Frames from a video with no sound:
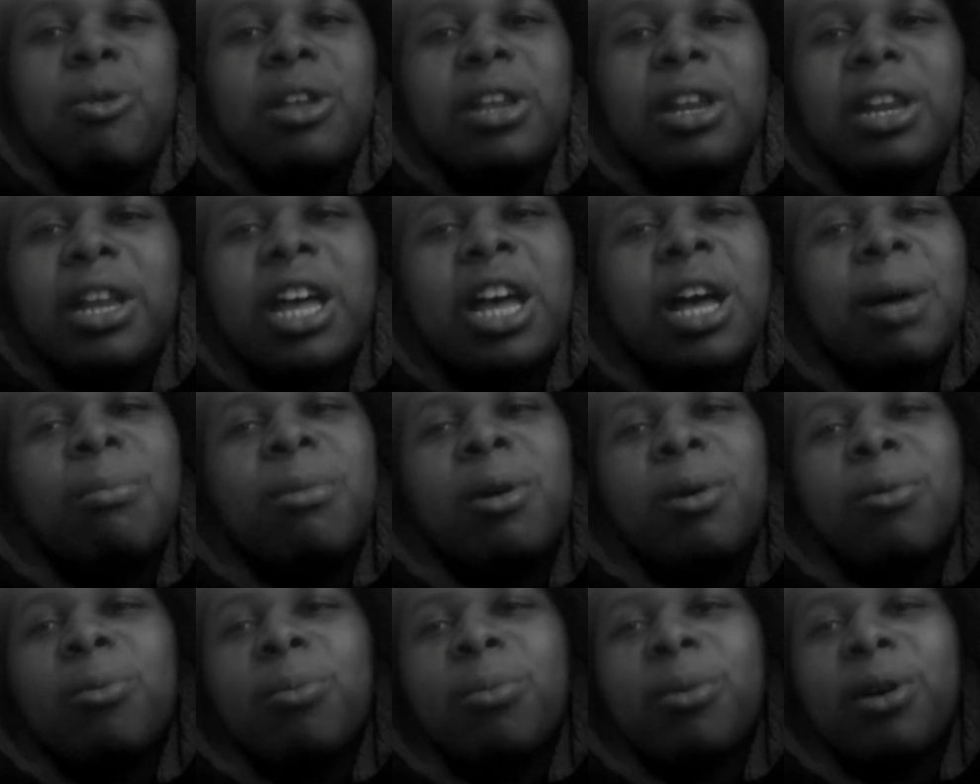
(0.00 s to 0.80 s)
We didn't
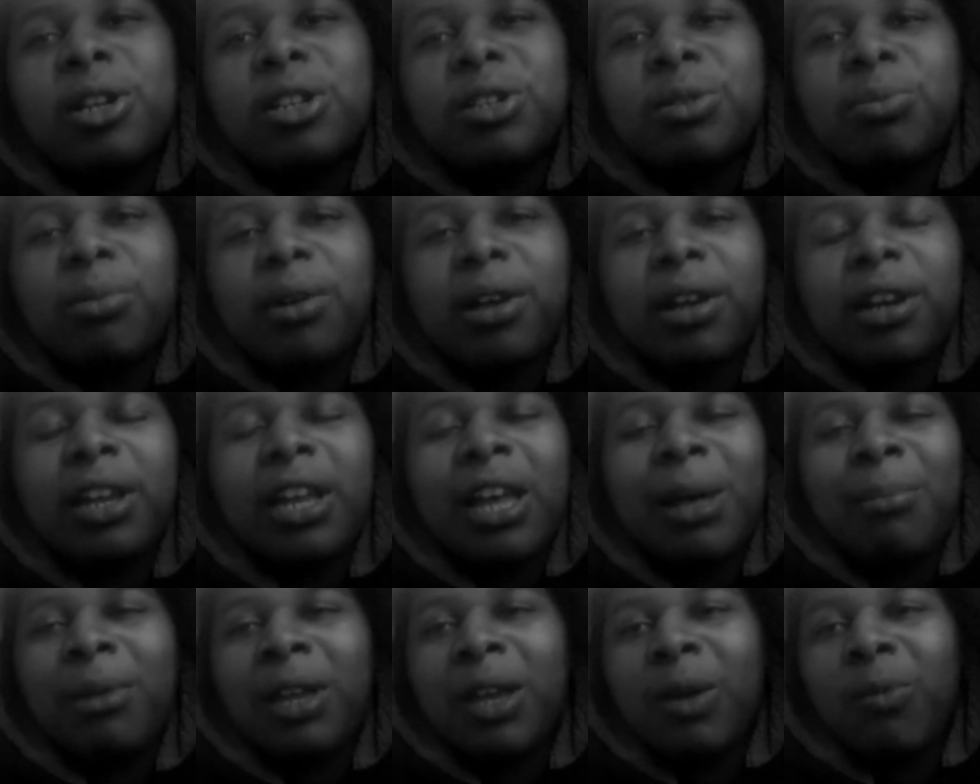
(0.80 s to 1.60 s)
come up with much
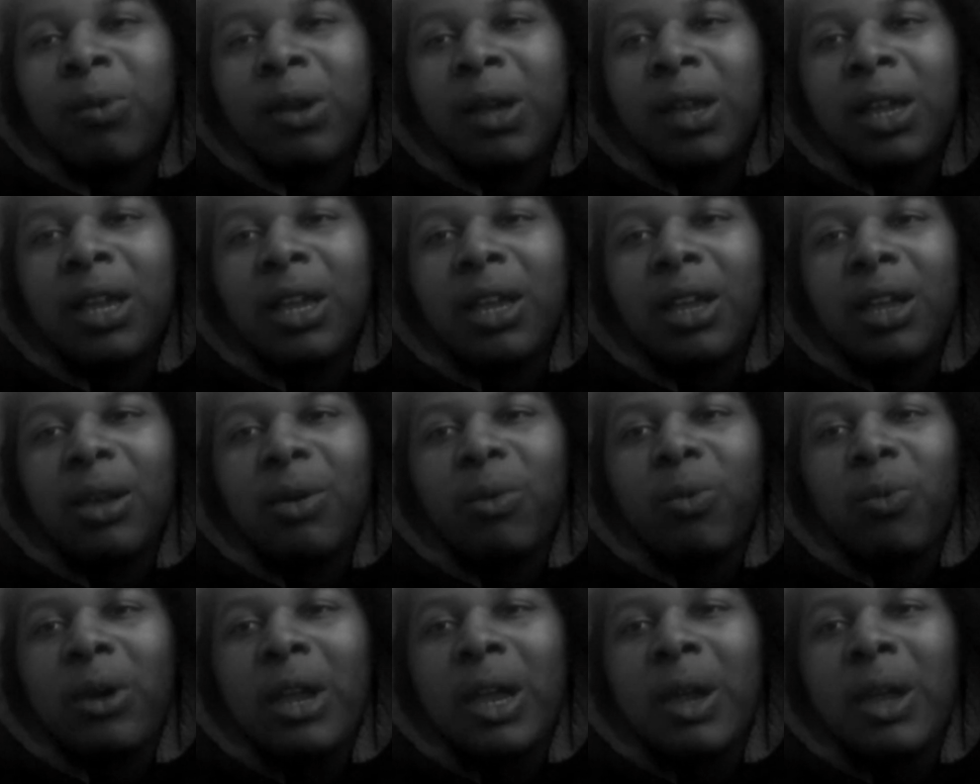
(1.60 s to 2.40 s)
money. I mean,
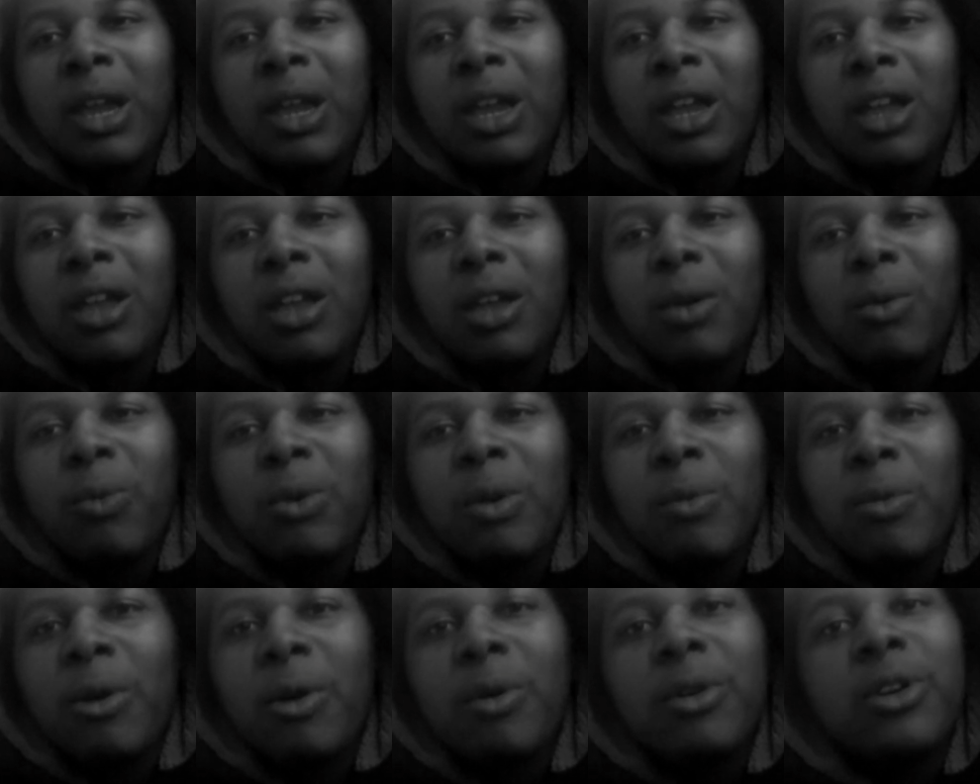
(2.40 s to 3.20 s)

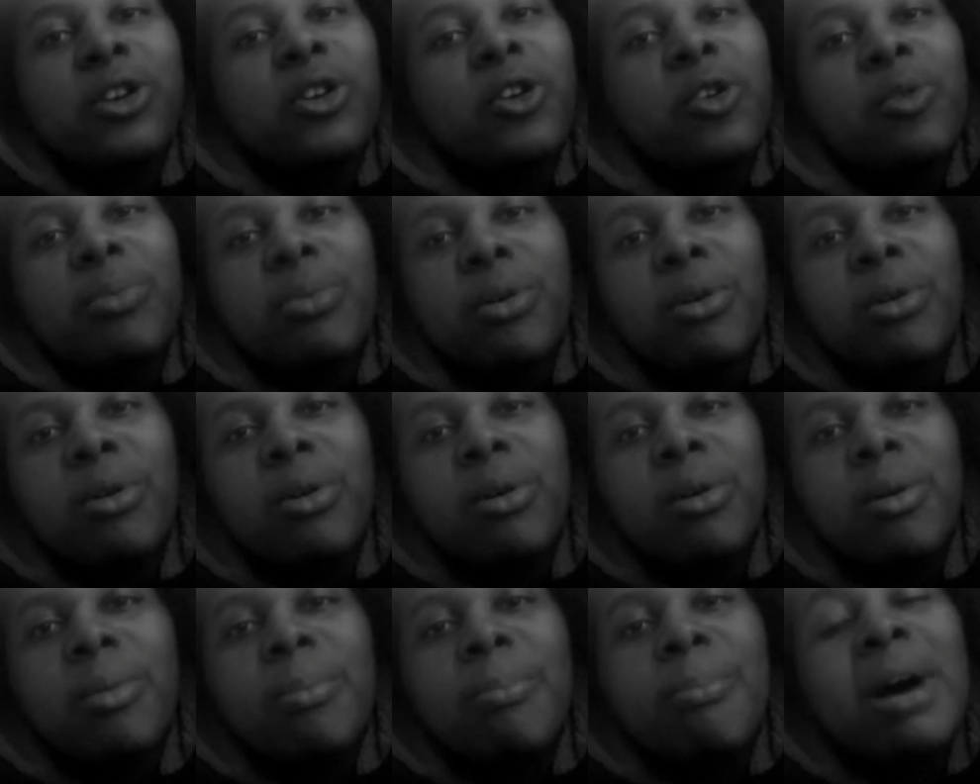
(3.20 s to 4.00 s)
we weren't dirt
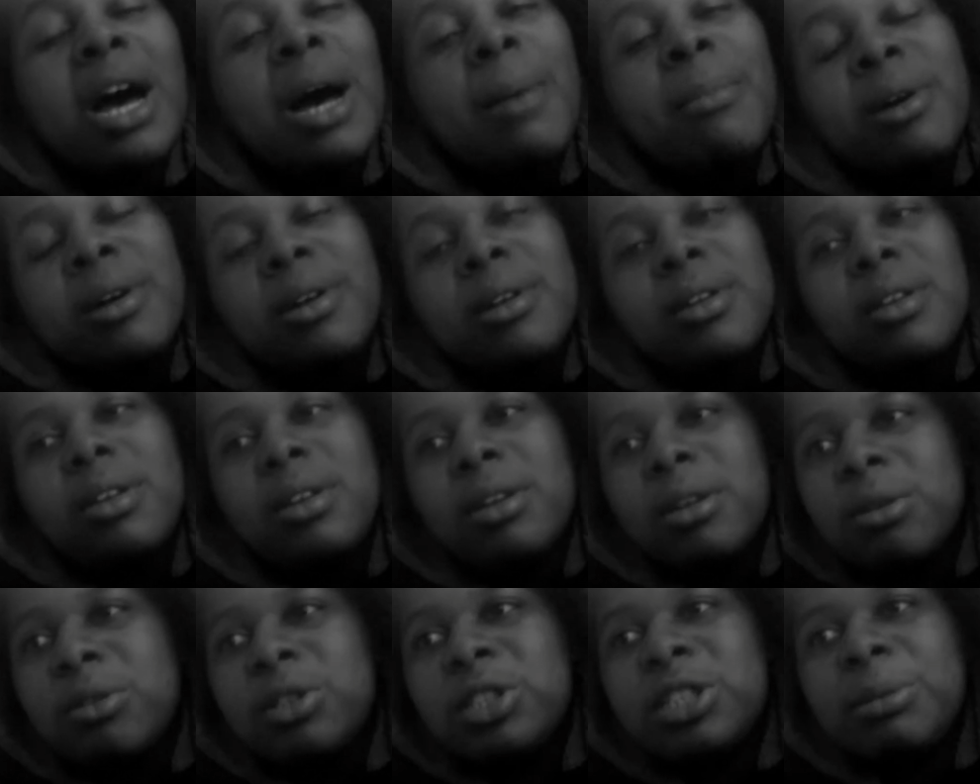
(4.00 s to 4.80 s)
poor. Mama,
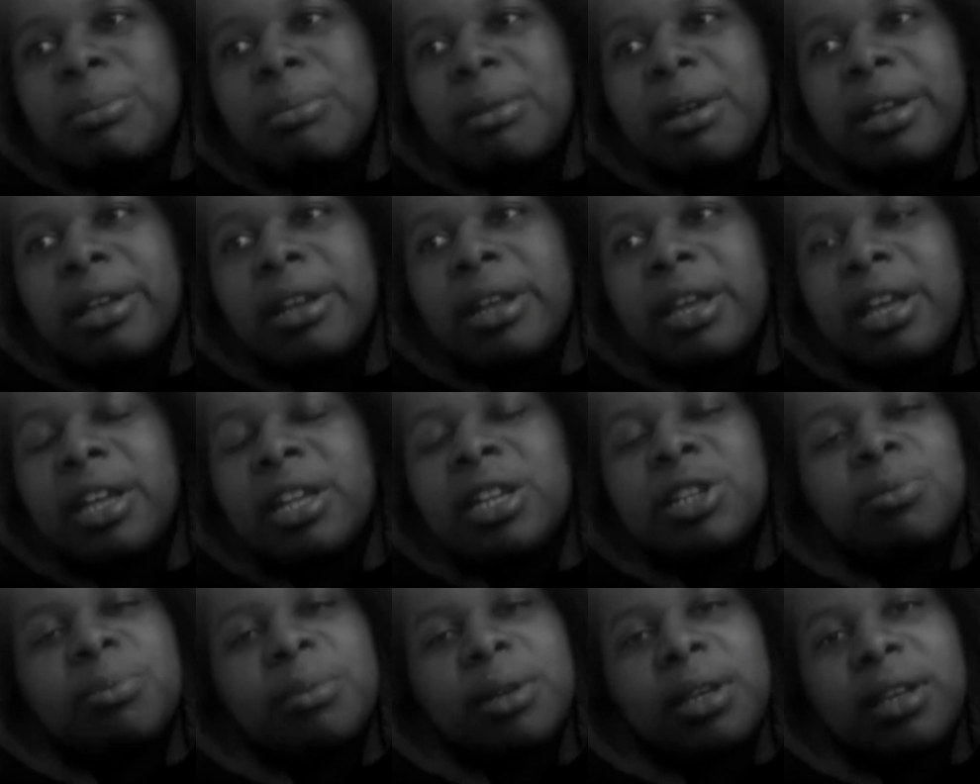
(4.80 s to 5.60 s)
she made
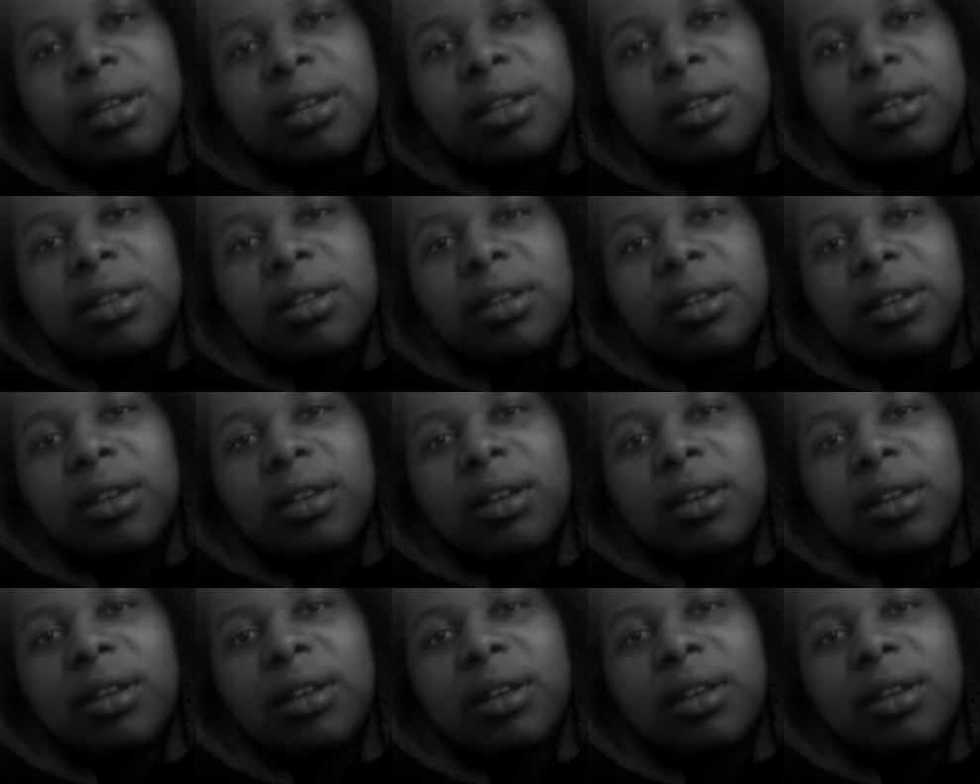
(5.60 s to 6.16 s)
ends meet.